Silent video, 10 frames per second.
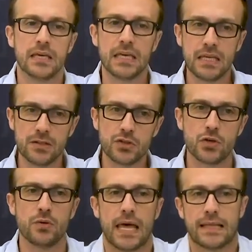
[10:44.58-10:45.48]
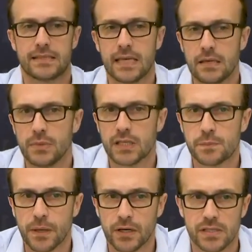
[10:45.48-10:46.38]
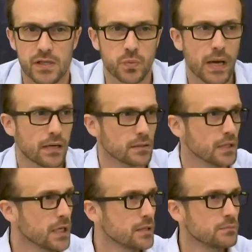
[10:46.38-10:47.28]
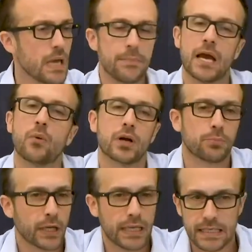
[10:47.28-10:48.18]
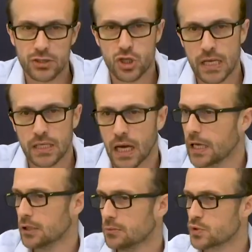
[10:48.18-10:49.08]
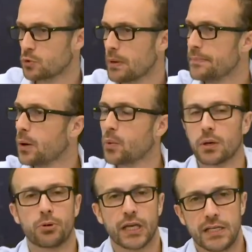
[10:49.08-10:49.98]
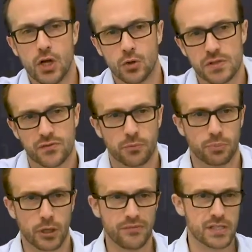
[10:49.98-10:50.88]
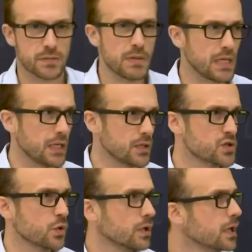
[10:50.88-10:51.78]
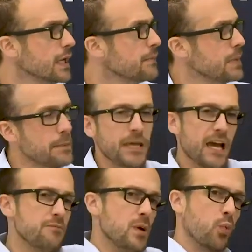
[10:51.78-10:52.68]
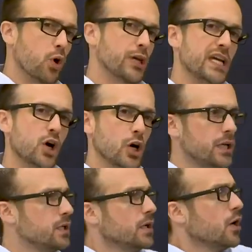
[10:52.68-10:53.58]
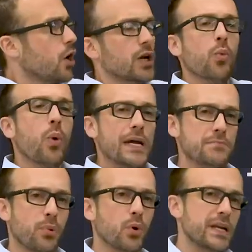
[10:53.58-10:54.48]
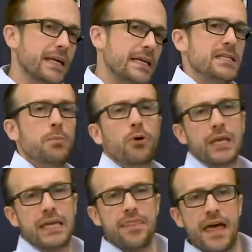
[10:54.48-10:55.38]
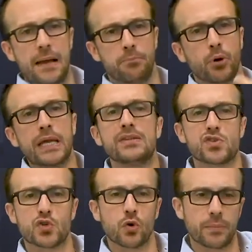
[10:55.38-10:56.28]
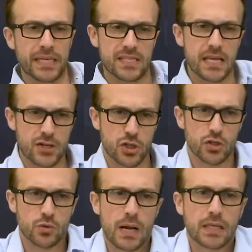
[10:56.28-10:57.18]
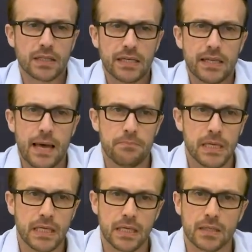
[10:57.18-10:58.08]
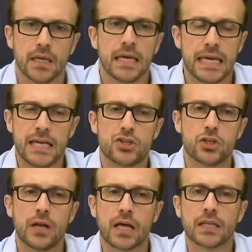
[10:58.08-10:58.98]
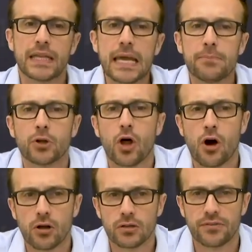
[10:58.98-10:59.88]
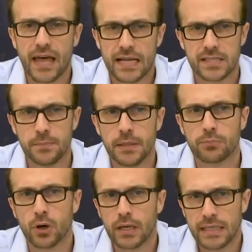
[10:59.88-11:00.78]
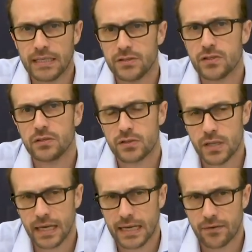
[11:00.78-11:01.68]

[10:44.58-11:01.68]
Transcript: into that same experience as well. Maybe I want to bring in agenda items, or maybe I want to bring in notes from previous meetings, or maybe I've been working on, on a whiteboard and I need to bring in that brainstorming session directly into that meeting. It should enable all of that to be brought into that